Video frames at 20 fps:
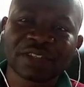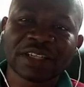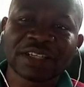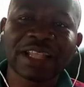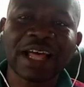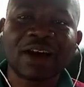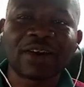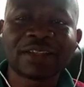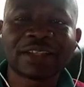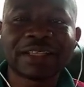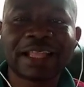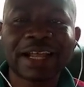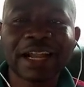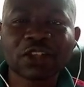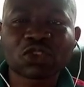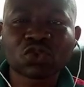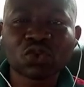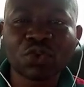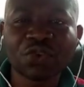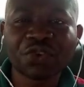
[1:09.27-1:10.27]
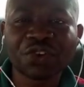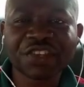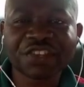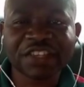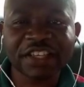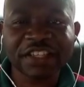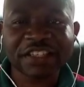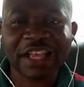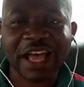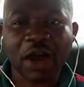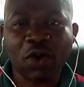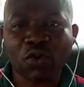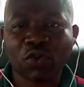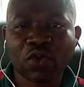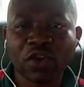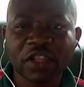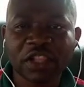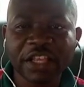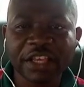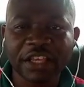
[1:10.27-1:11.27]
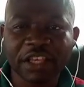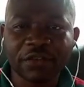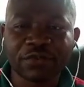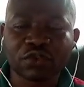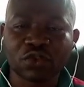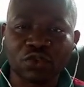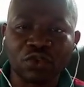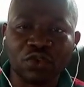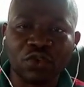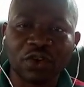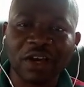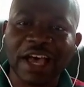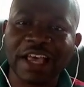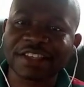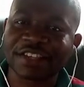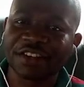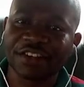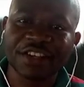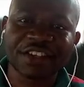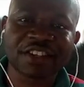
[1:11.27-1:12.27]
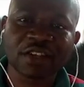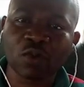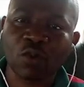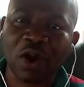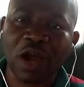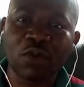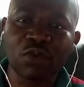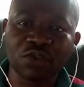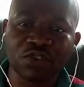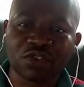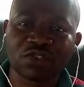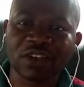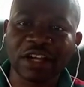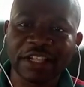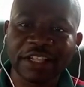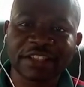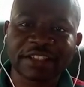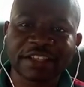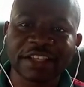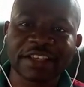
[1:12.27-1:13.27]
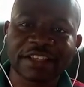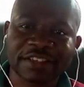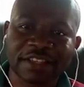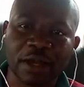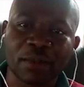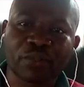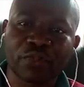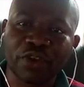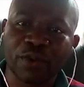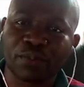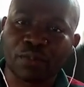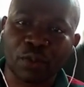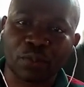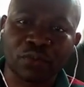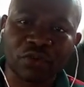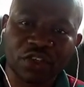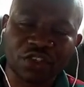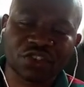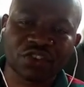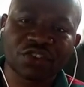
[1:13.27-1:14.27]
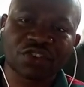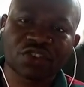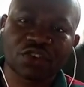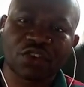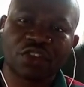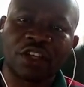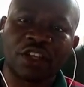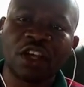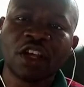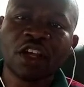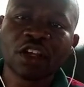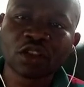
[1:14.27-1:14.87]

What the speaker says: Now, there are two reasons I will quickly give to you as the reason why we usually take sample in population study.